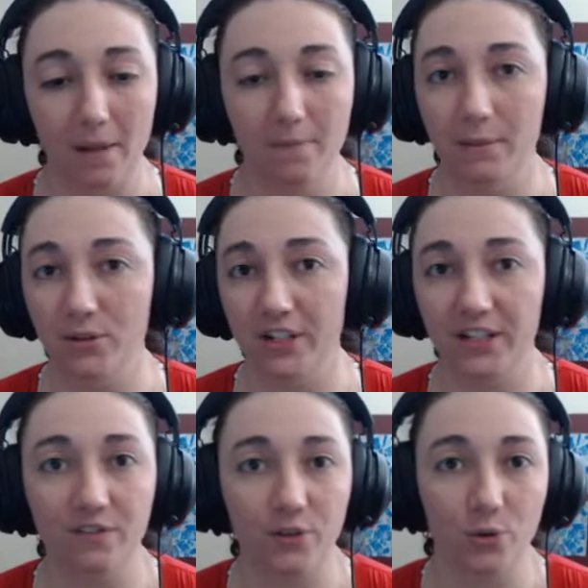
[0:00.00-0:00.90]
Maybe try to
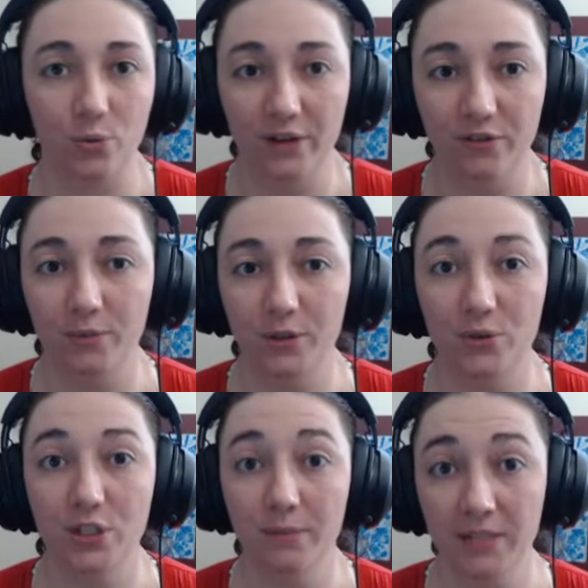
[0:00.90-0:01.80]
get further away from you.
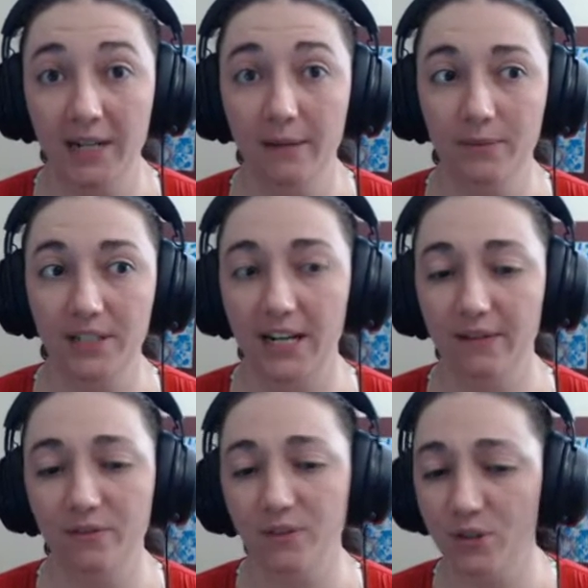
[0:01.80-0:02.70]
Sometimes, I
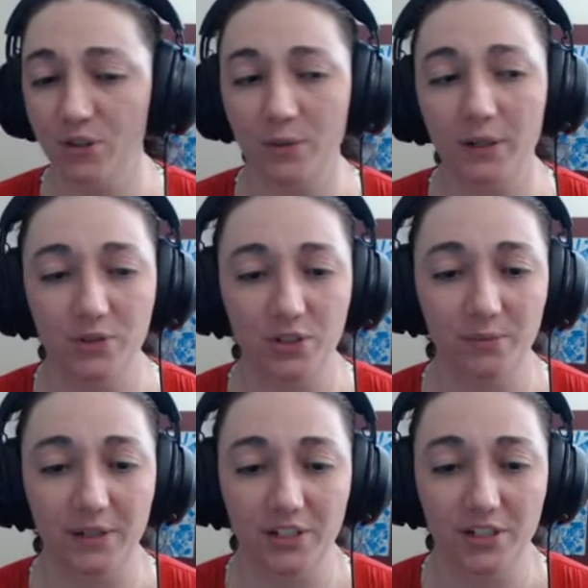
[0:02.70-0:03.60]
haven't figured this one out too
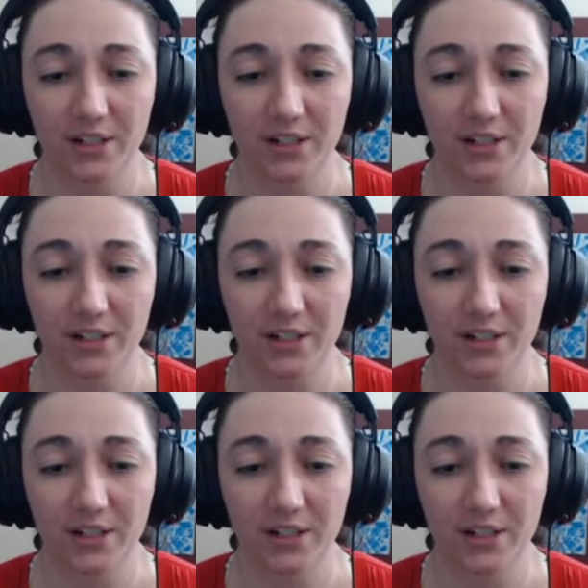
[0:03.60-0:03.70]
much,